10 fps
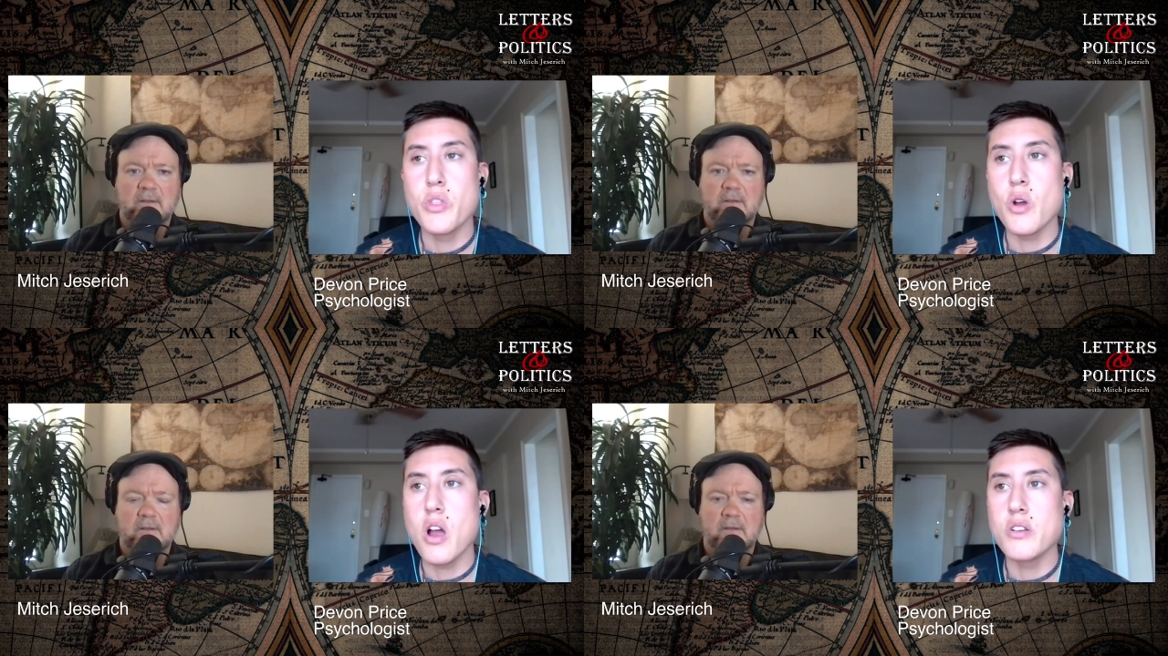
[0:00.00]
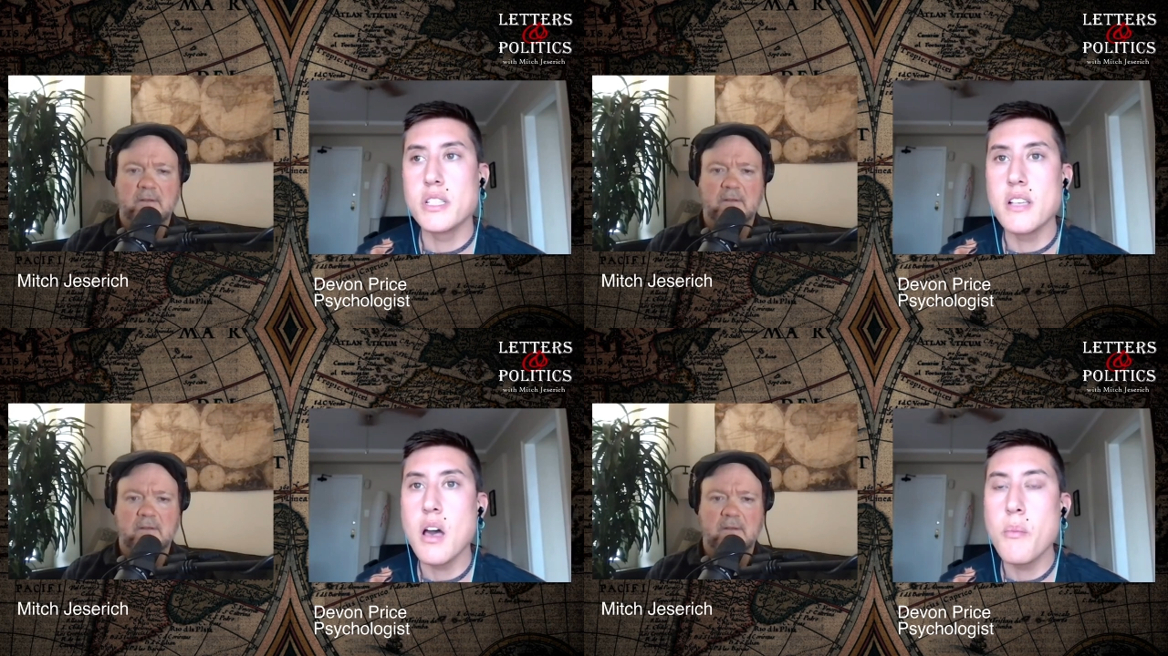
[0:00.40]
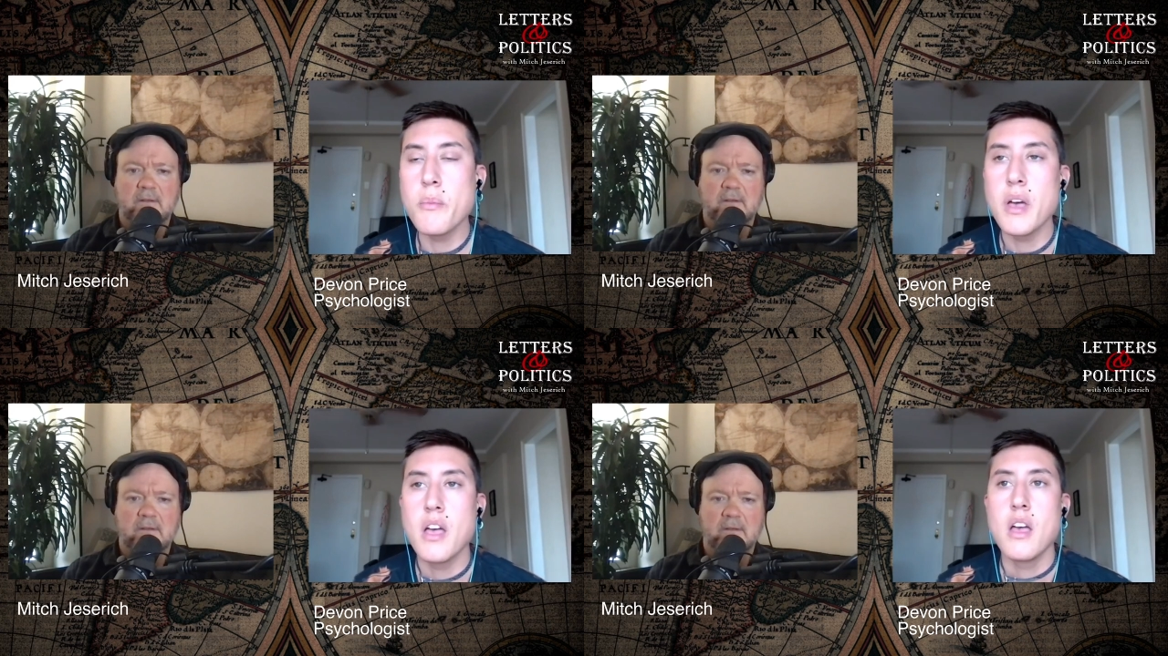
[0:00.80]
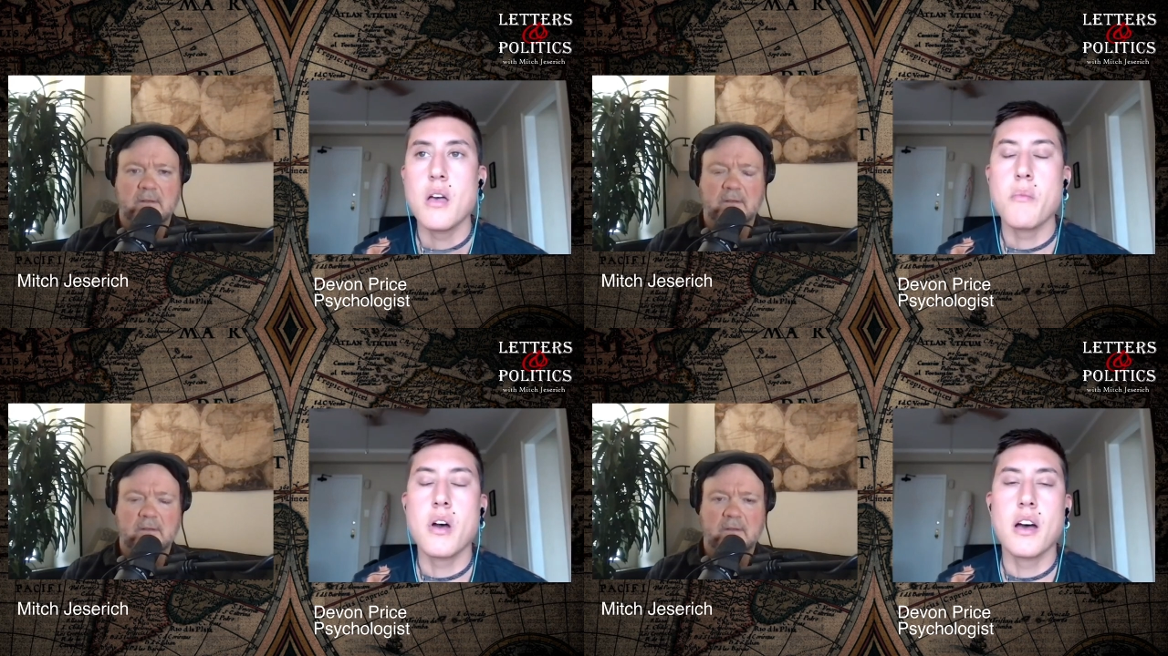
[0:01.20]
Speaker 1: there are some
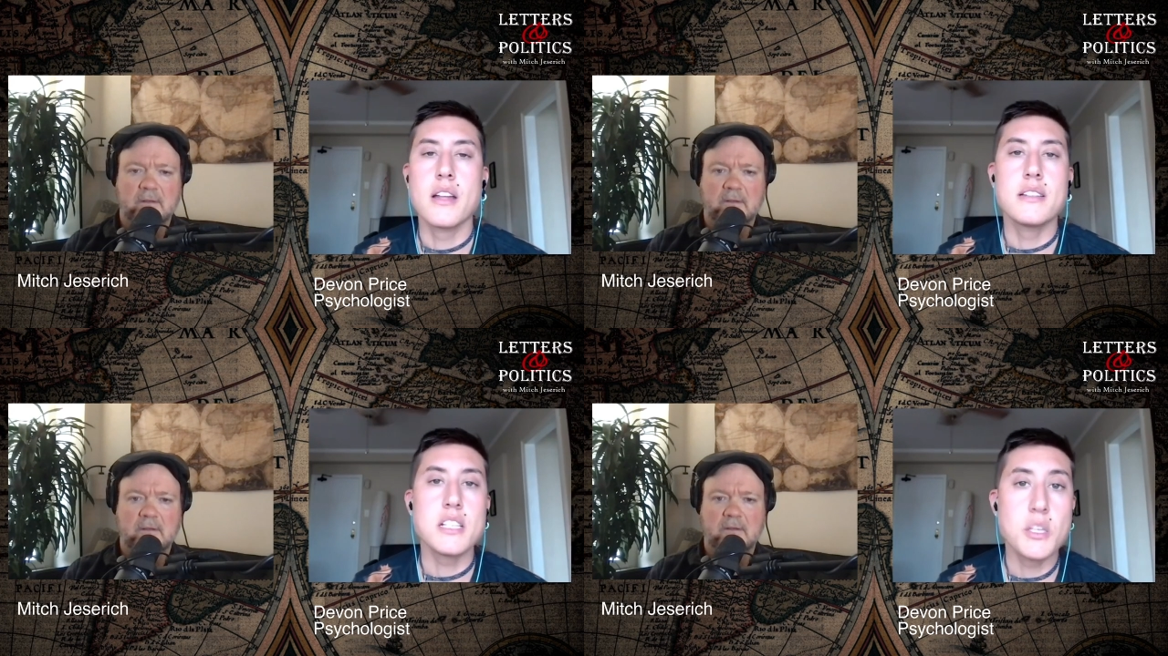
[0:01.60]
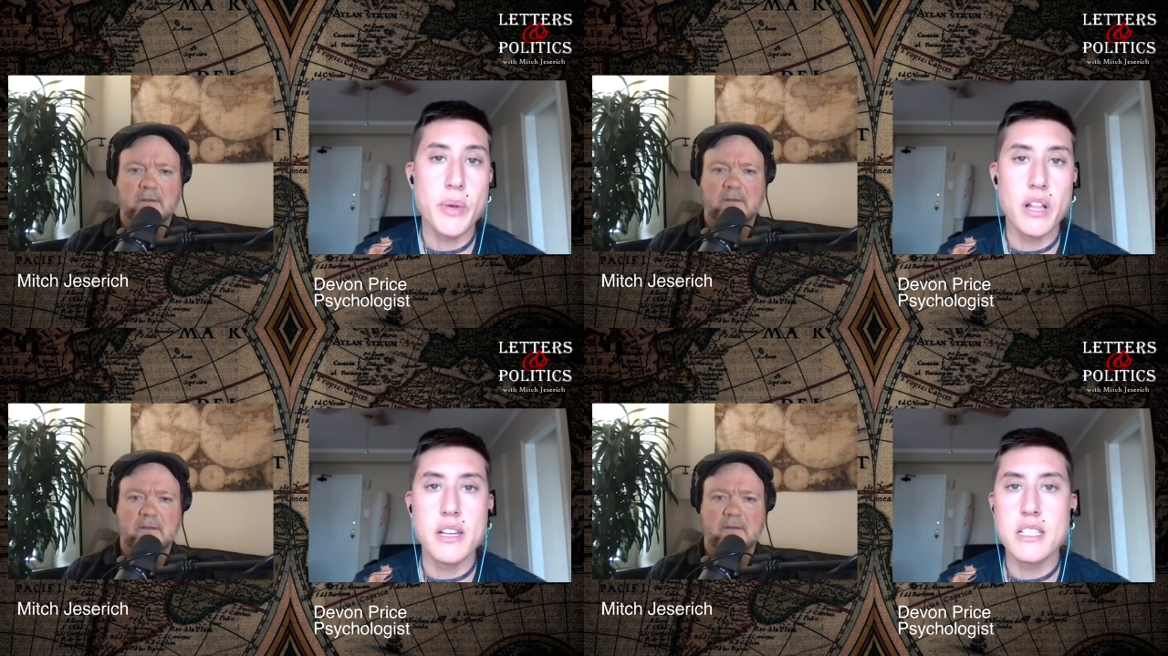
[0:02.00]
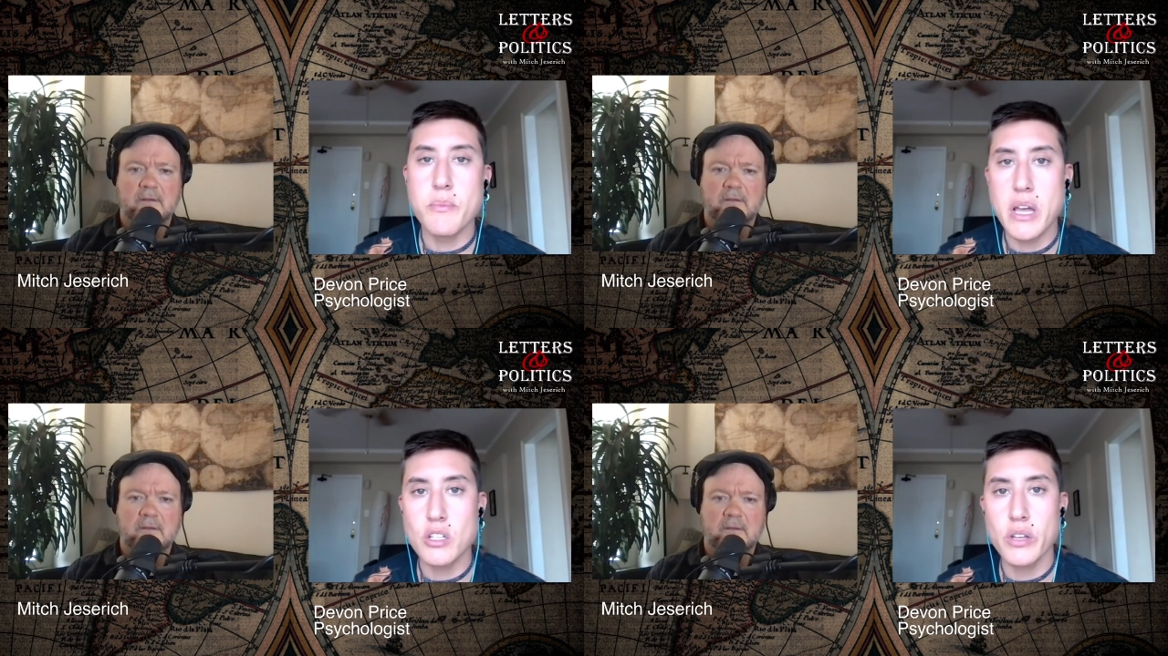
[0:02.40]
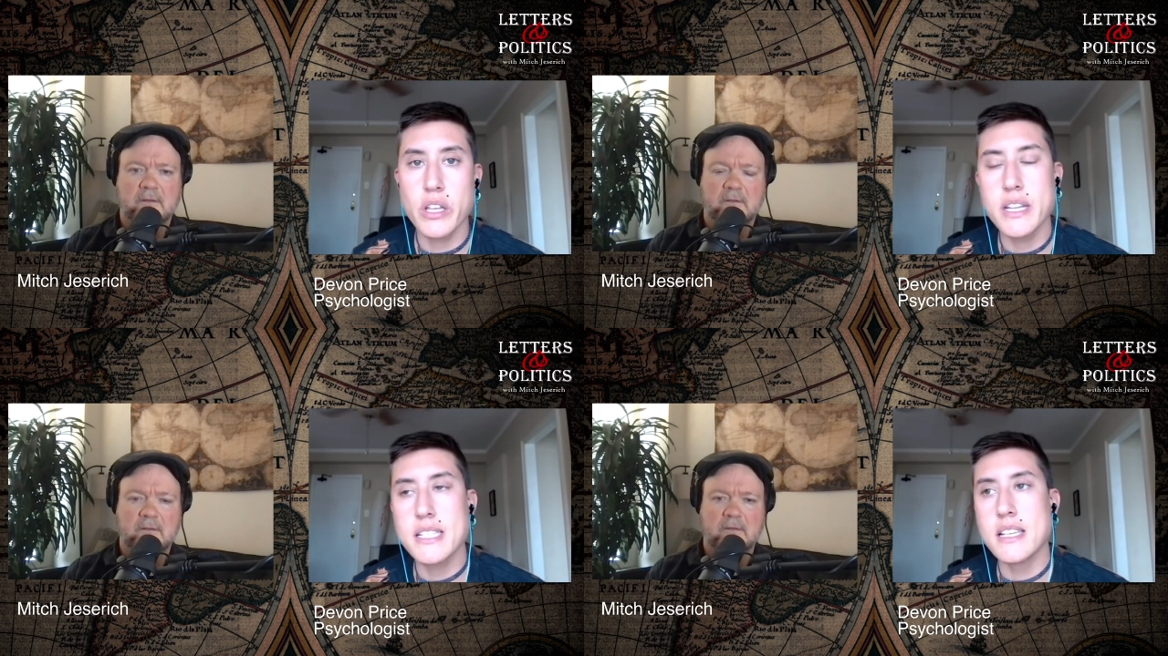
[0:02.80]
uh, disabilities and mental
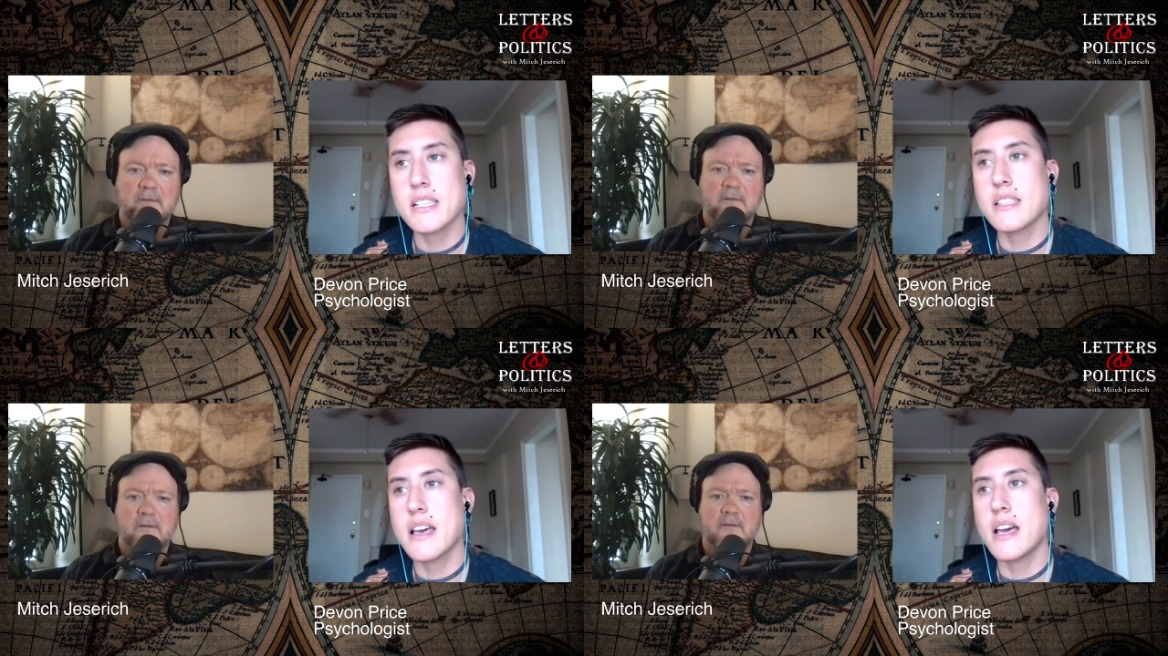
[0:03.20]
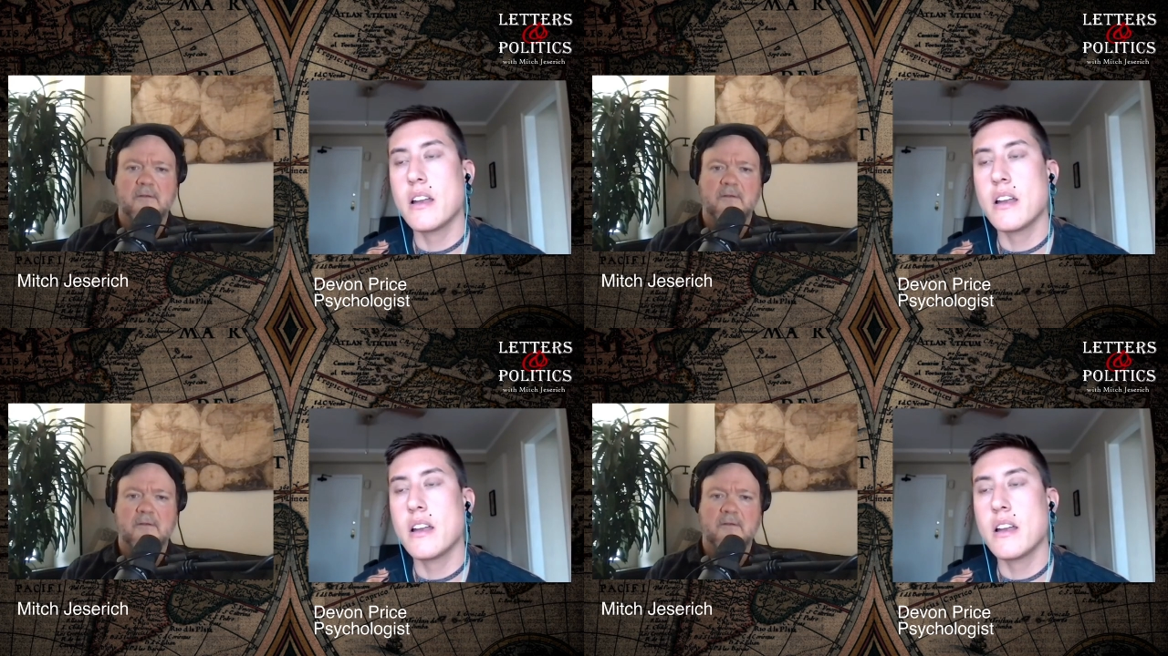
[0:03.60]
illnesses that,